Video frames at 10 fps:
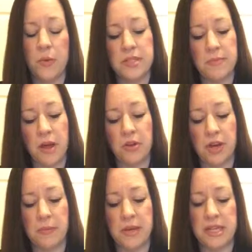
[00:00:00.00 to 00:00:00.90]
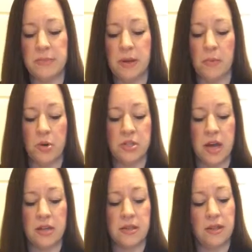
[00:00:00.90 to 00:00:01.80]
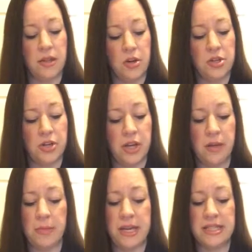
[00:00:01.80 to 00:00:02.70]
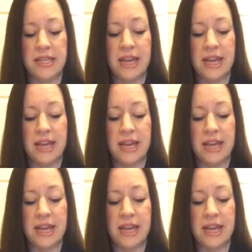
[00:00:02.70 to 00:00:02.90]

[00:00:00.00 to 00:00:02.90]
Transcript: with smaller NPs being more toxic than larger NPs